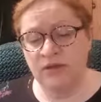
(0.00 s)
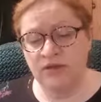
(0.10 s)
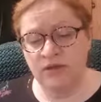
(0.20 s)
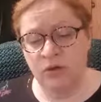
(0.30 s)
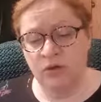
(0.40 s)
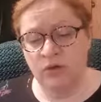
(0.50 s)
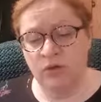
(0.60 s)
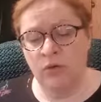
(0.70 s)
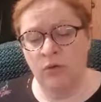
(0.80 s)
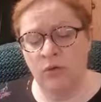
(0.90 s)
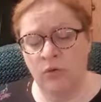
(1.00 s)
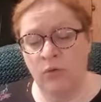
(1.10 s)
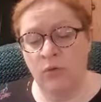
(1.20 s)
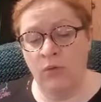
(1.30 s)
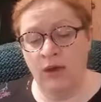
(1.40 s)
soul
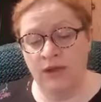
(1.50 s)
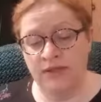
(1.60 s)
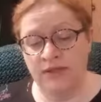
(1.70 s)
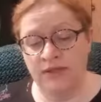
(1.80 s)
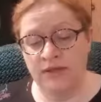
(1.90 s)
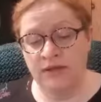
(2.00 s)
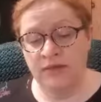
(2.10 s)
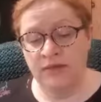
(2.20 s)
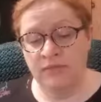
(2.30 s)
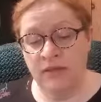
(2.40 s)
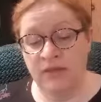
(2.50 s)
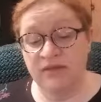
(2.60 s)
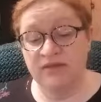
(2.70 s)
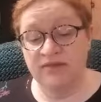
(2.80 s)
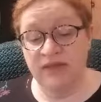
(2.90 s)
always may
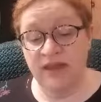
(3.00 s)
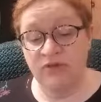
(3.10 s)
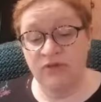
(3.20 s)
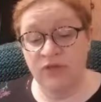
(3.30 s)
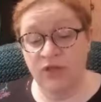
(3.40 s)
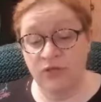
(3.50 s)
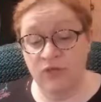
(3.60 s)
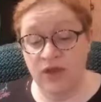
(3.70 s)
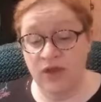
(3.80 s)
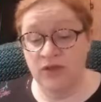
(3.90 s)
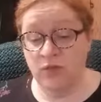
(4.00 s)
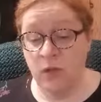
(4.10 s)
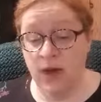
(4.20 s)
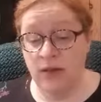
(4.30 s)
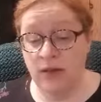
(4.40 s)
the sacred three
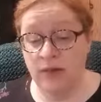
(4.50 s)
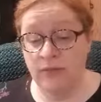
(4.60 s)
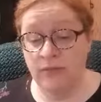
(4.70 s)
dwell.